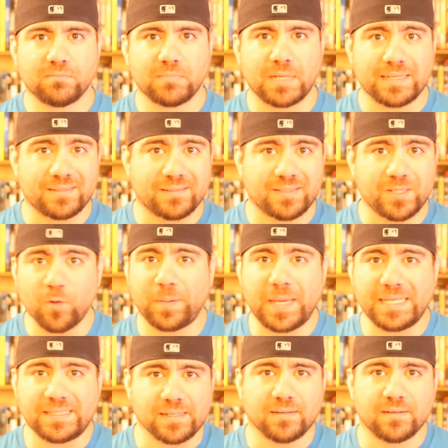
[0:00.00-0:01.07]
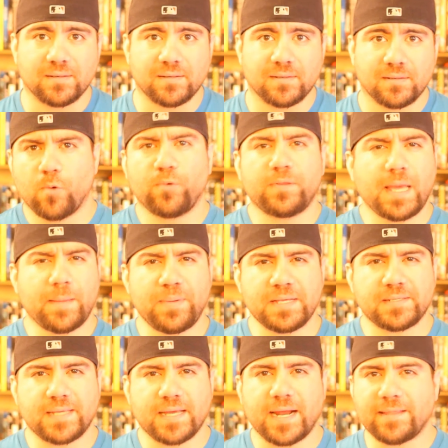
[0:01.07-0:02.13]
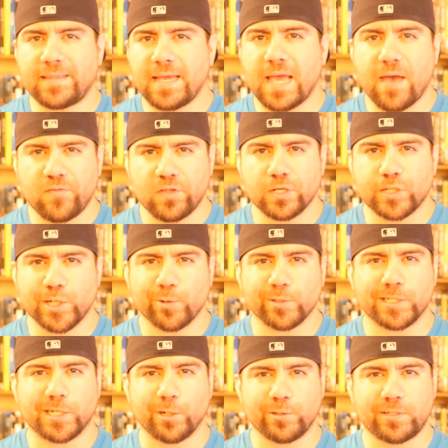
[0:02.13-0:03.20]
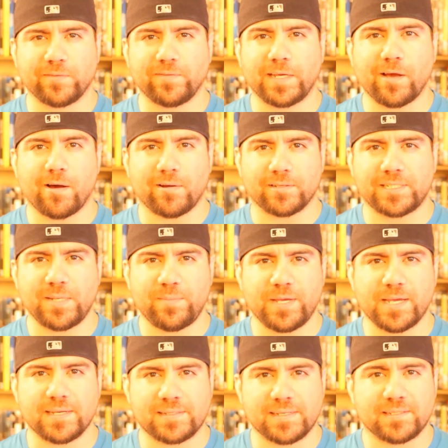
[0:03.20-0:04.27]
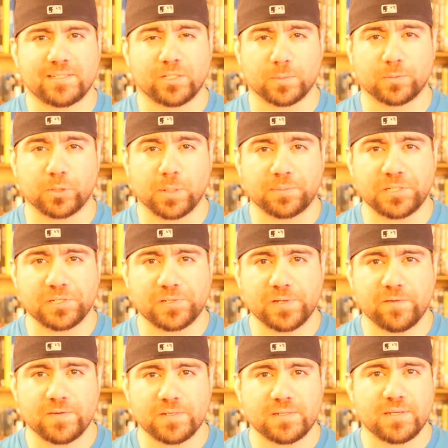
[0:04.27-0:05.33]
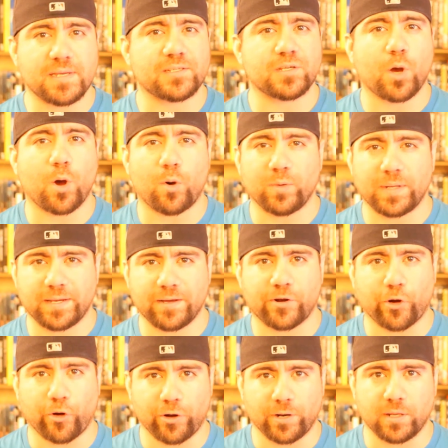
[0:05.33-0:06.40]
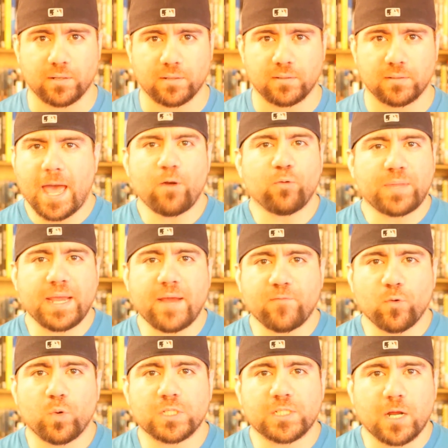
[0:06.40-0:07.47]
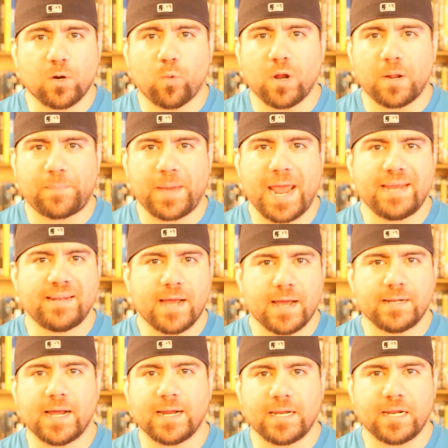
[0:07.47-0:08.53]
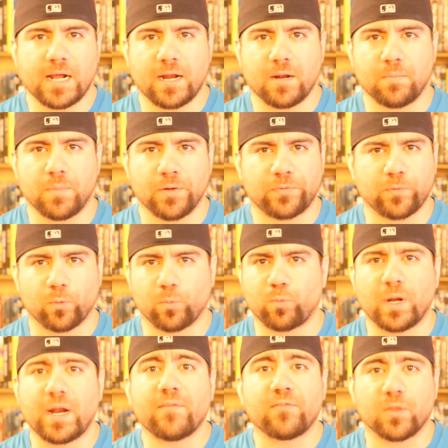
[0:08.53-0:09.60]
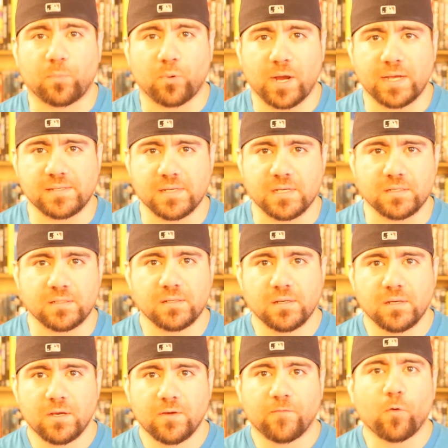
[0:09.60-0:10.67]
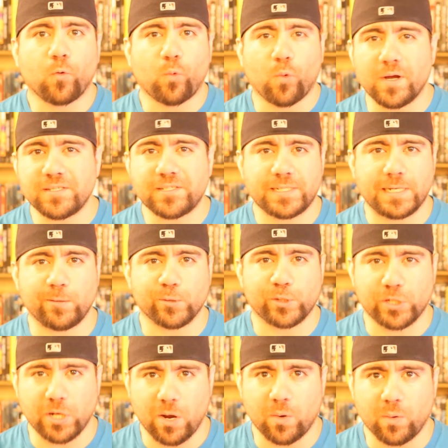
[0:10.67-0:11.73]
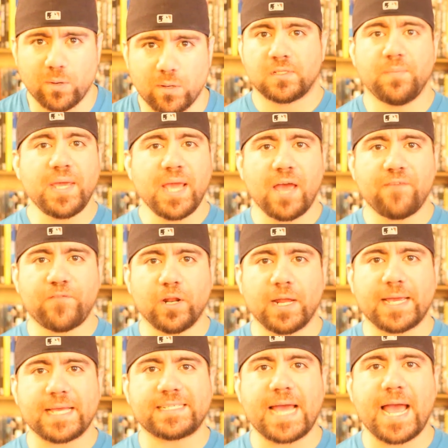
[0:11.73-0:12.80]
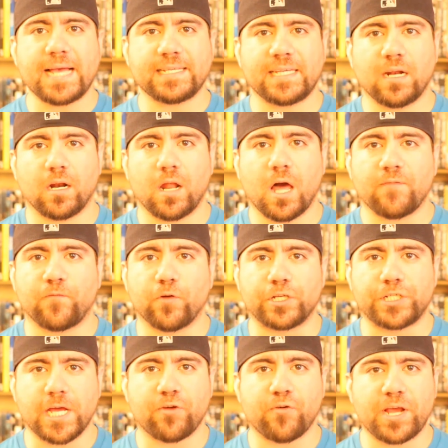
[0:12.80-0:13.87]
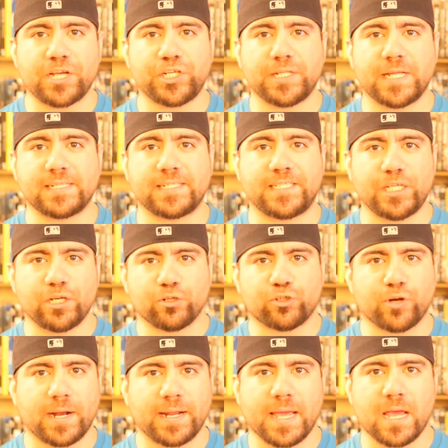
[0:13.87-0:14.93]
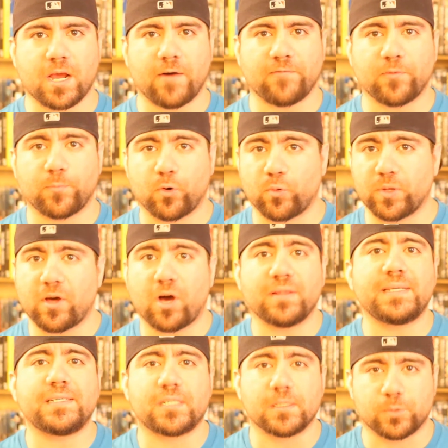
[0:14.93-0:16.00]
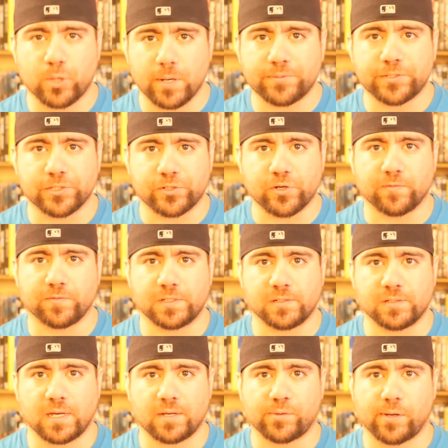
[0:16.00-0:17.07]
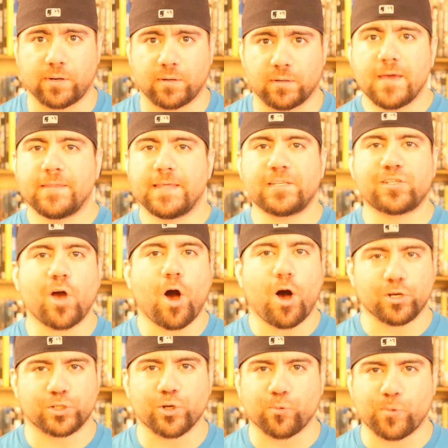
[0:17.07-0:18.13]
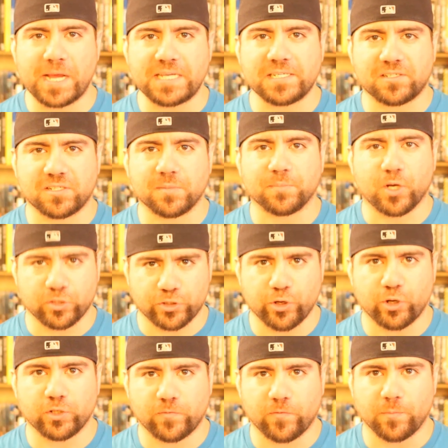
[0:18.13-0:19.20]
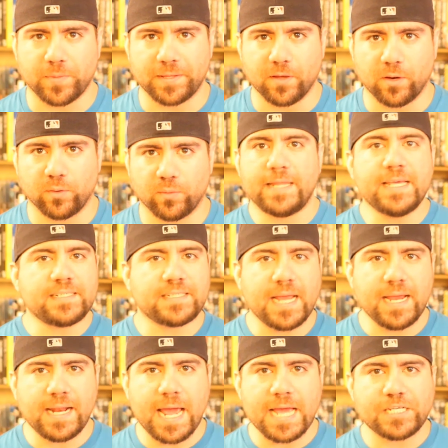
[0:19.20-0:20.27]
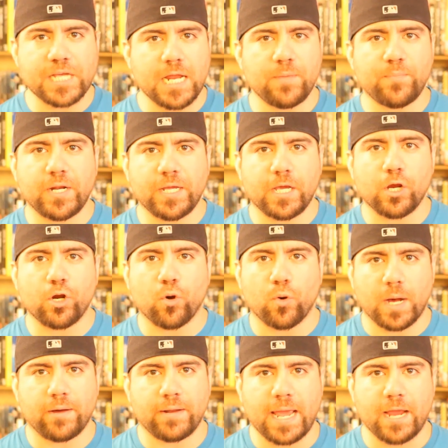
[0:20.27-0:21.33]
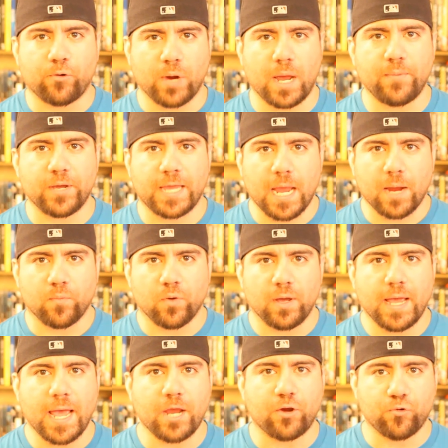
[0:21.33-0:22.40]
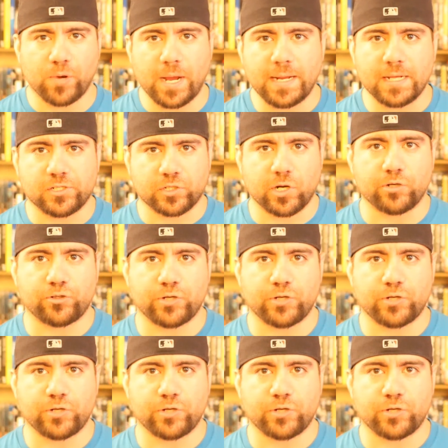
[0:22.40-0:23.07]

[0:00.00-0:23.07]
it's still pizza. With that being said, I think having the show exclusively on CBS's subscription service is only going to hurt it. I don't think everyone's going to want to pay nine ninety-nine a month or whatever the price is for one single show. To me, I feel like it's asking a lot for a generation that's still trying to get comfortable with all these subscription services out there. This also raises some concerns for me though. In this day and age, anybody can go out and grab a camera and create a Star